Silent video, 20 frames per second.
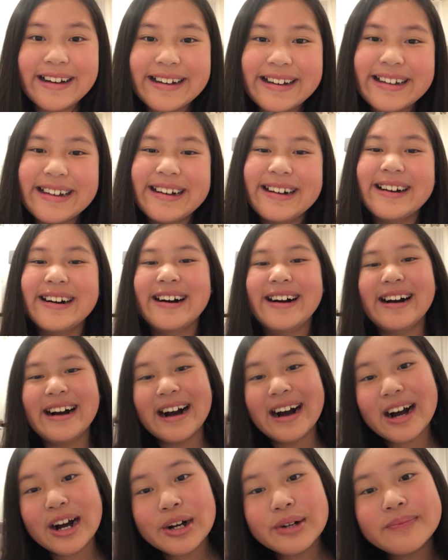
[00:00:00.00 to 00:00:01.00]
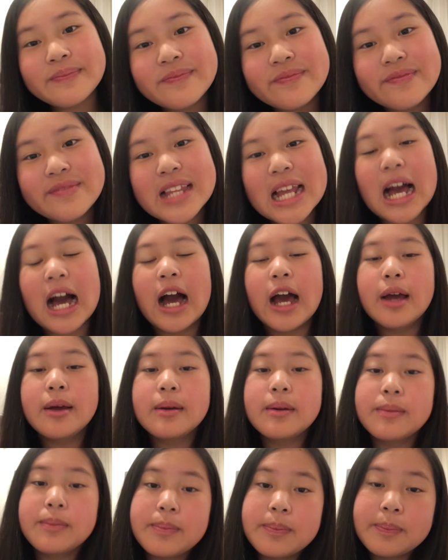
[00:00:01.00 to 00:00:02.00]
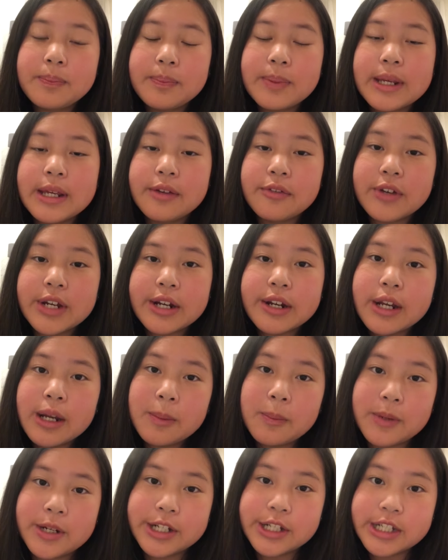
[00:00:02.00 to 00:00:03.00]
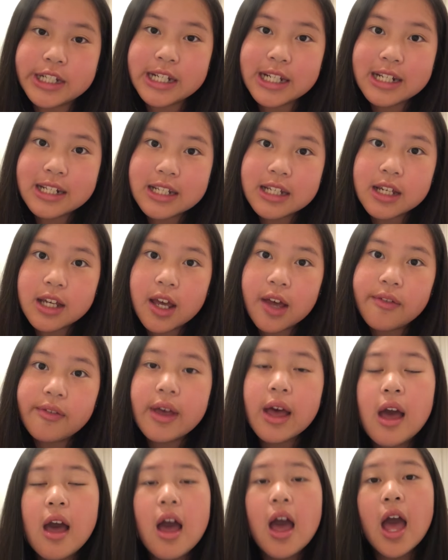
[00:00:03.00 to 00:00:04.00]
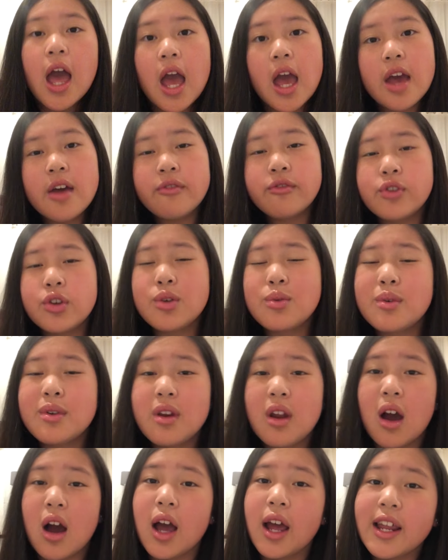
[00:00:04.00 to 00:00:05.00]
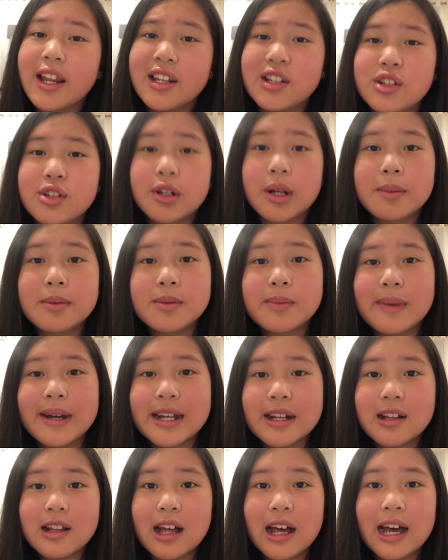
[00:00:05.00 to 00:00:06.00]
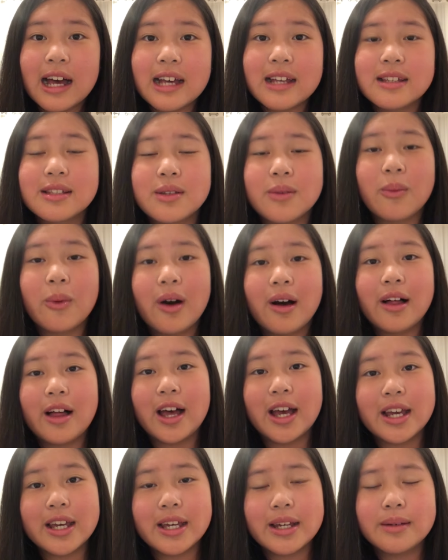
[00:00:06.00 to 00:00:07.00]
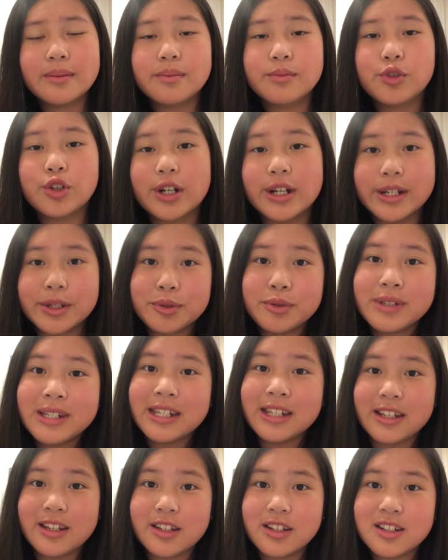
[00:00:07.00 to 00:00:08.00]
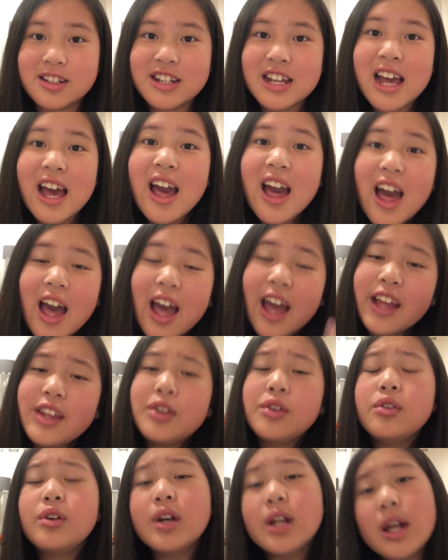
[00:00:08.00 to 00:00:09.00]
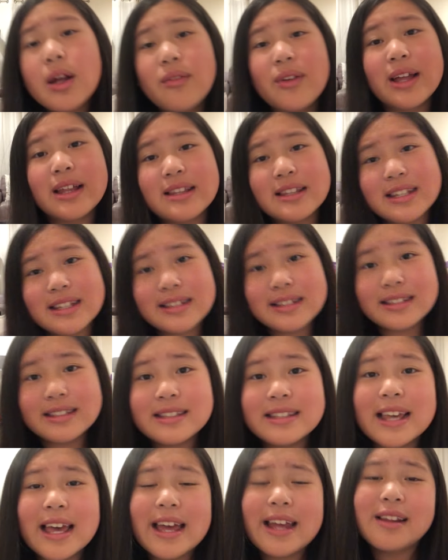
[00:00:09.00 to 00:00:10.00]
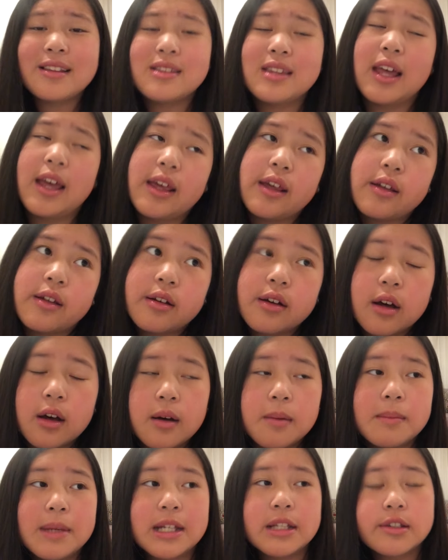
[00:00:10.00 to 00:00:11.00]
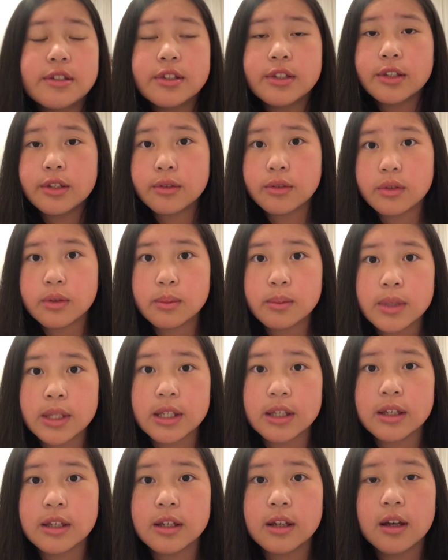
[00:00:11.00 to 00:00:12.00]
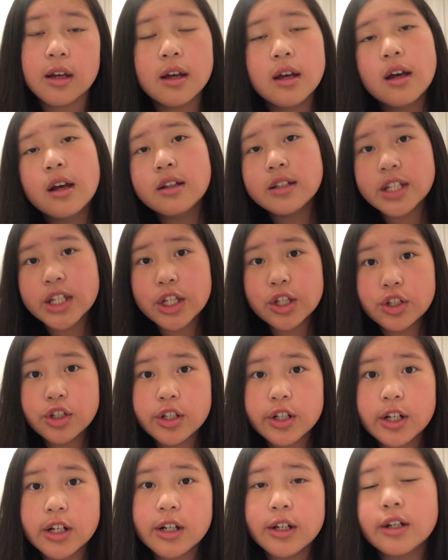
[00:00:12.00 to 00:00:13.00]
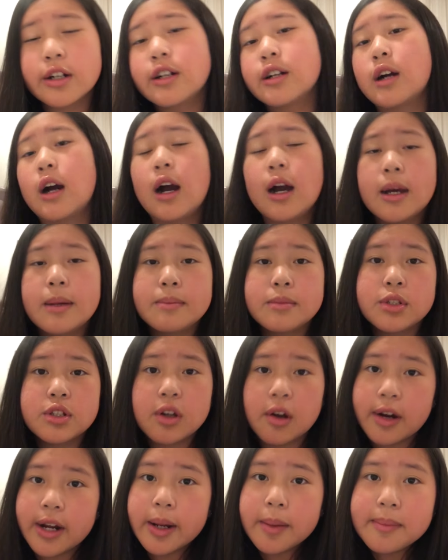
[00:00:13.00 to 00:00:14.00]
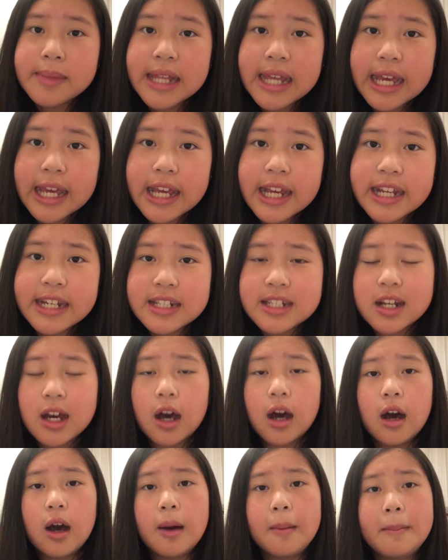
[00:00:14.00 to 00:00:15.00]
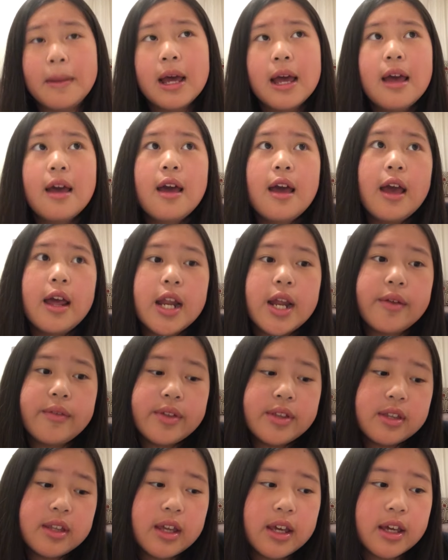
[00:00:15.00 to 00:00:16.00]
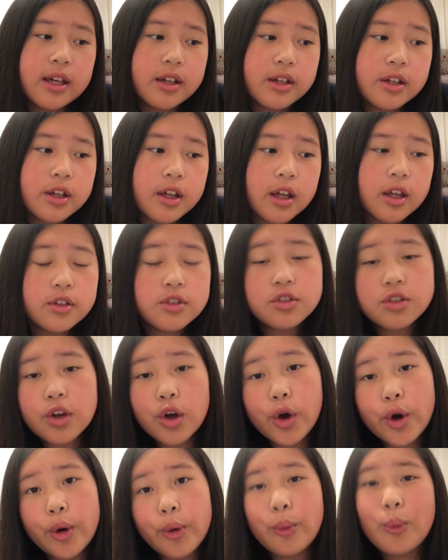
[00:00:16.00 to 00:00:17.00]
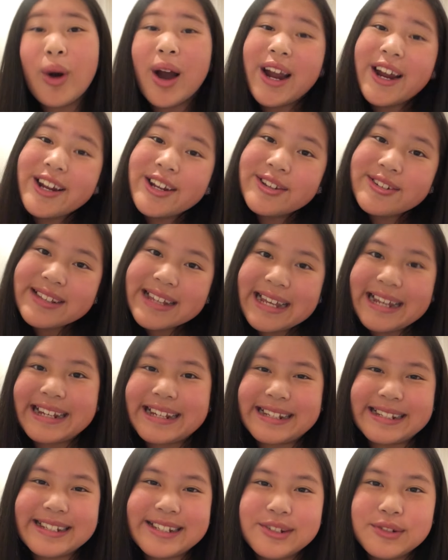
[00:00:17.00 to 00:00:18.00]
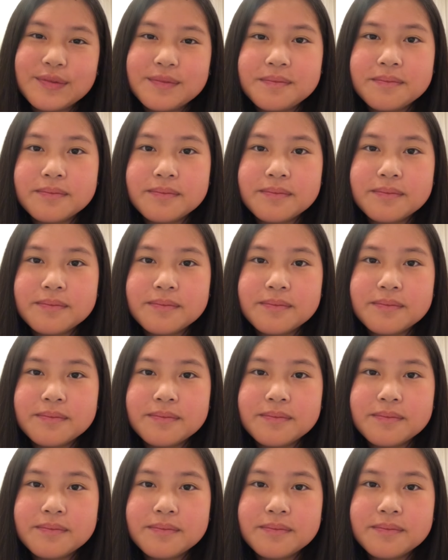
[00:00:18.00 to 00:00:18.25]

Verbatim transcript: um, I'd be very appreciative if you would not interrupt my class while I am trying to teach. And you could have at least said like, um, excuse me, teacher, I'm sorry I'm late, um, and everything. So why are you late?